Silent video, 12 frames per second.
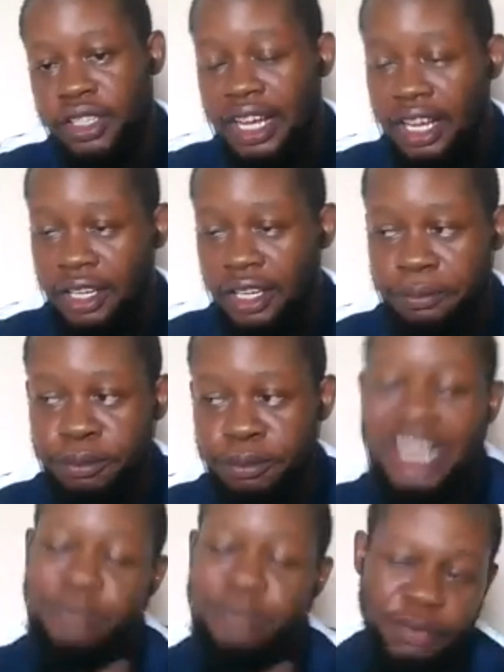as many
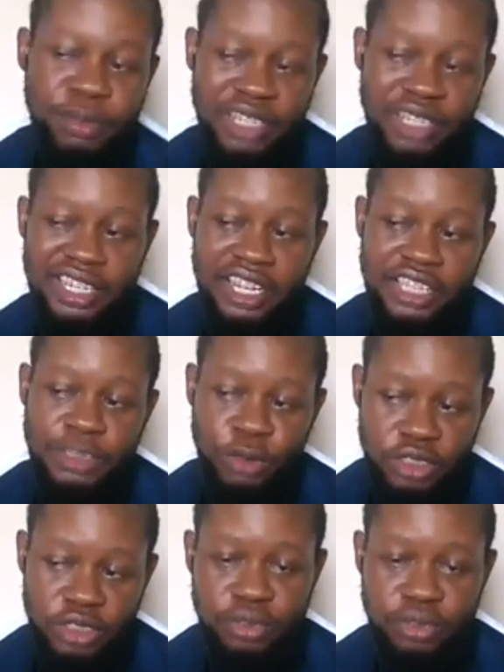people as possible
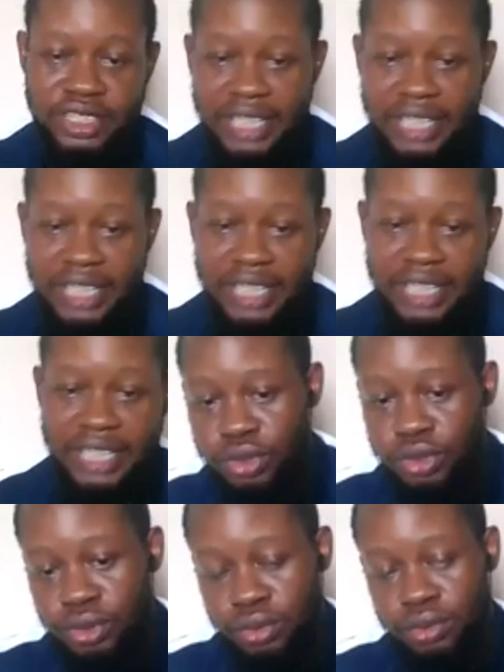in Africa to host
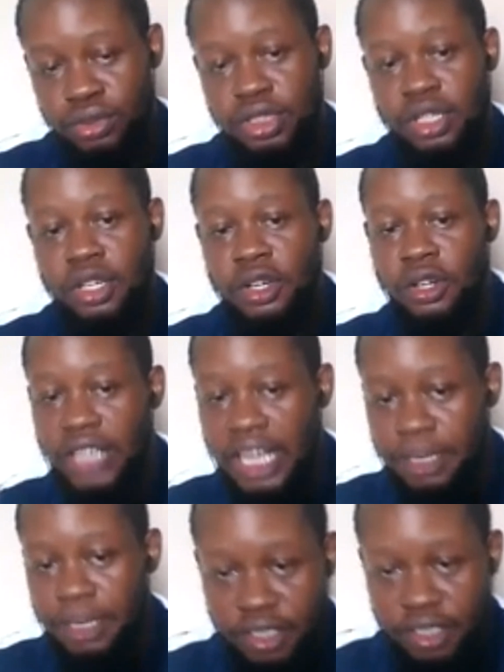nodes on
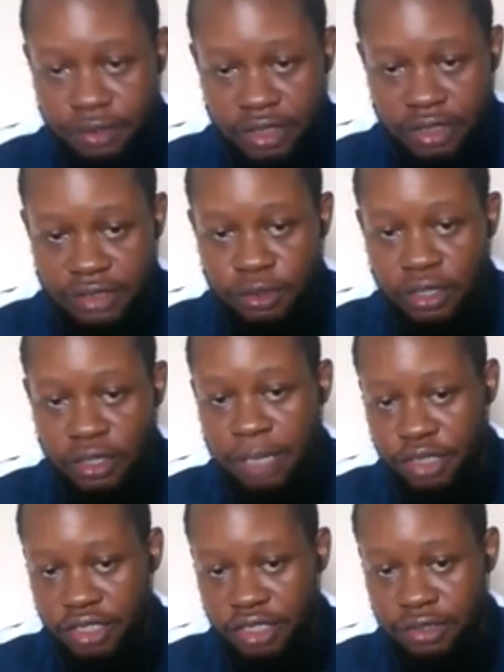IPFS for
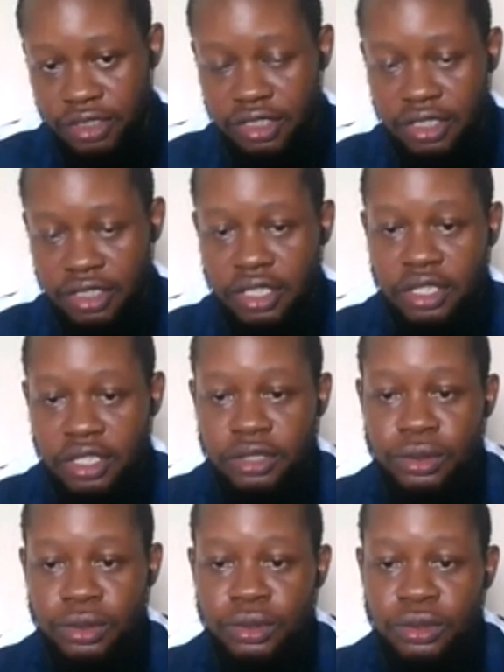IPFS.
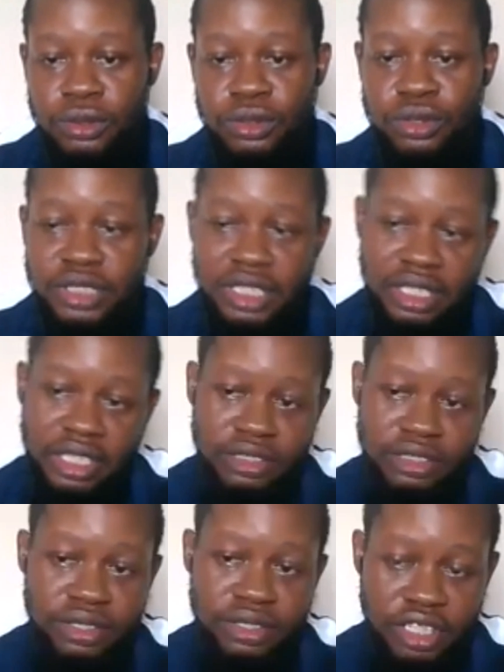So those are like the
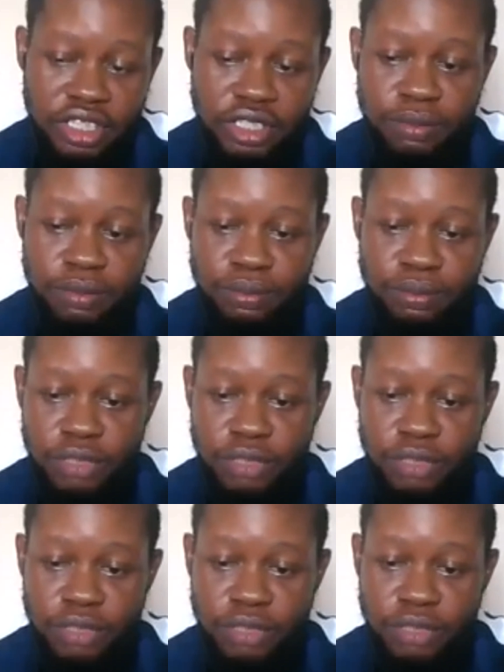three major,
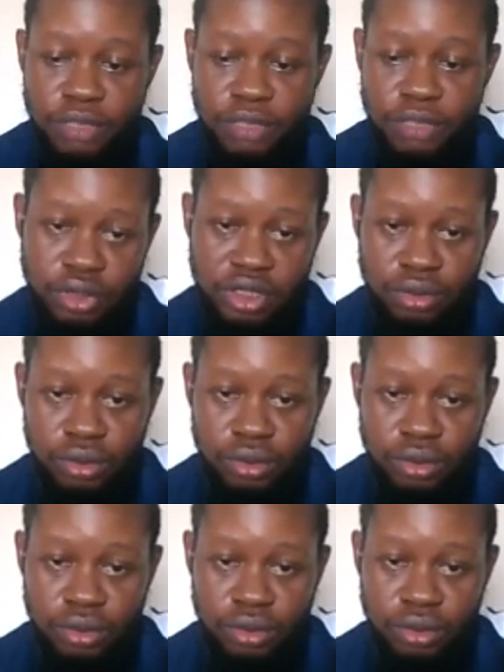most important
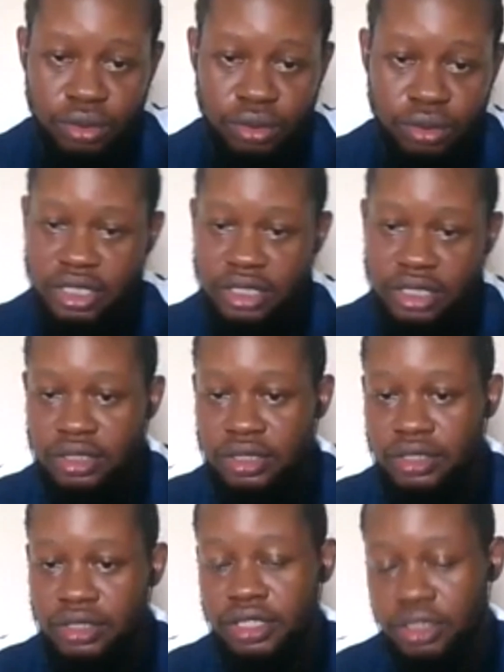goals that we're looking at,
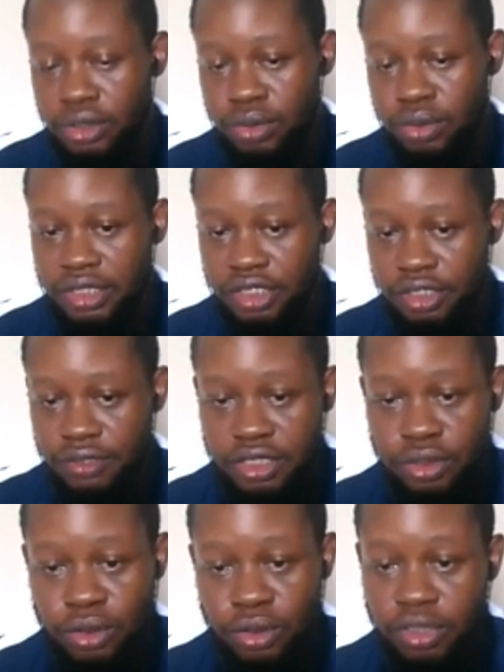things to achieve as a
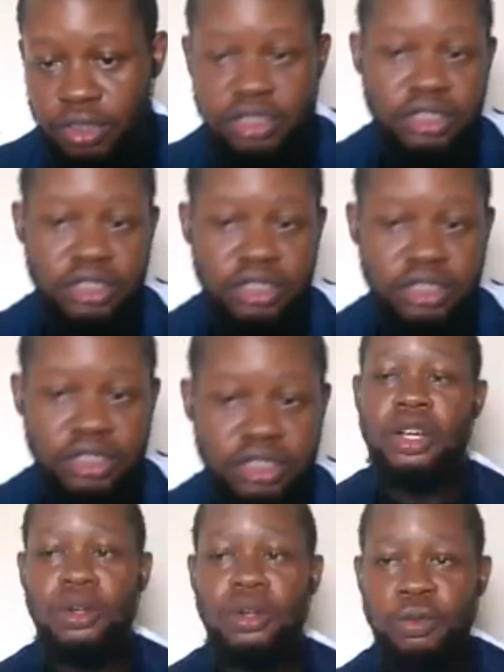community. So
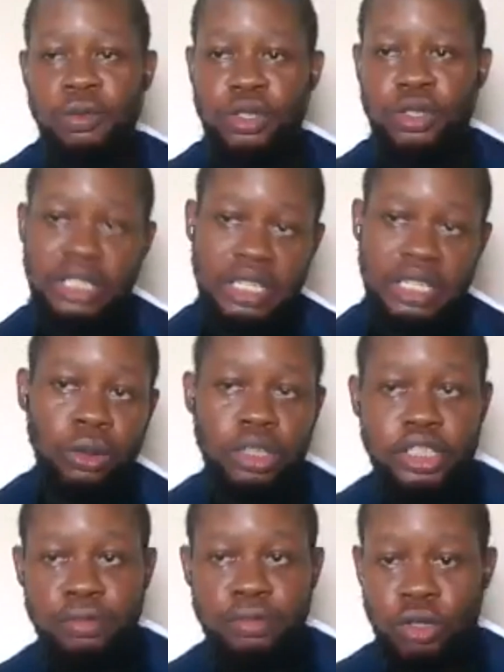we'll be looking at holding
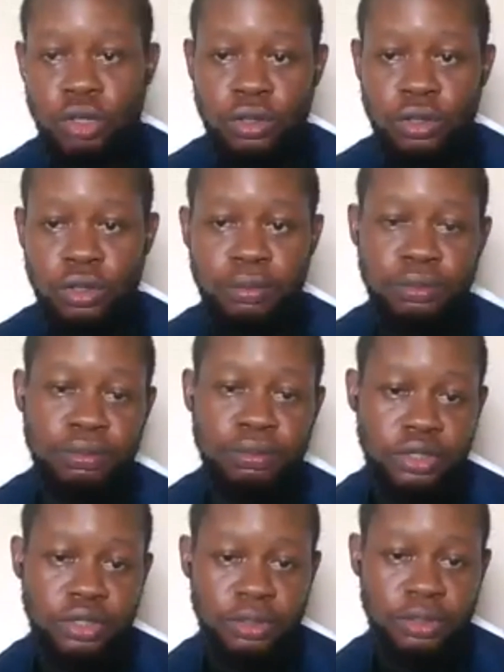more
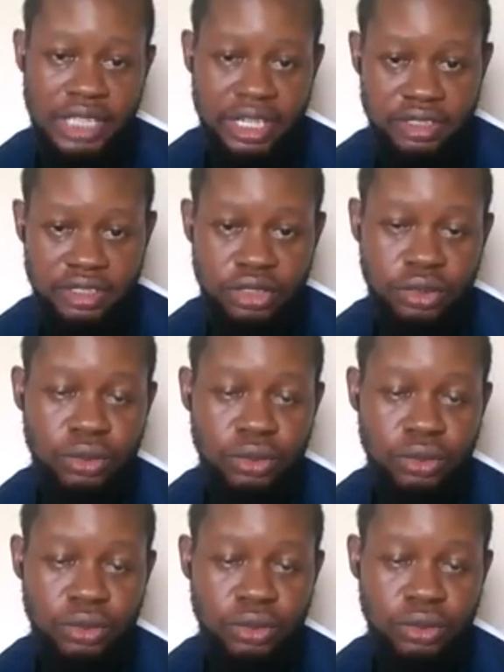meetups like this, holding
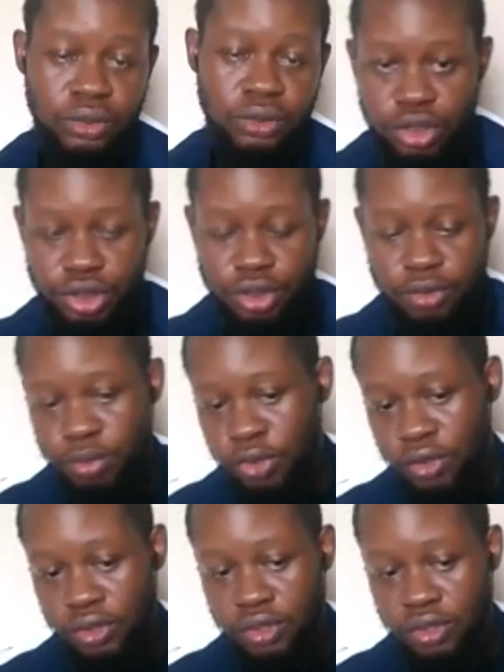workshops,
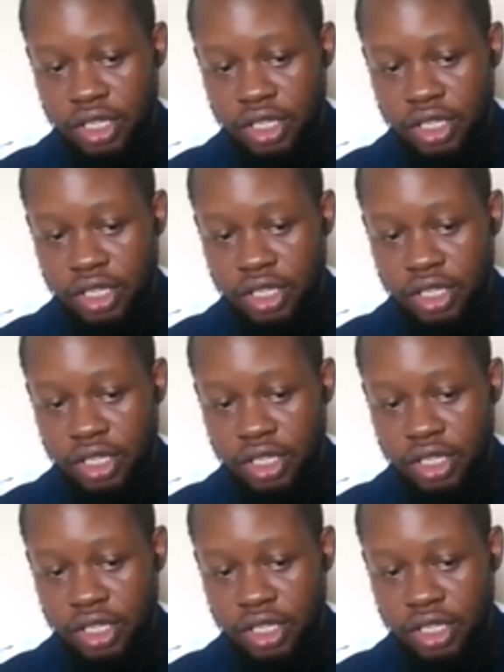more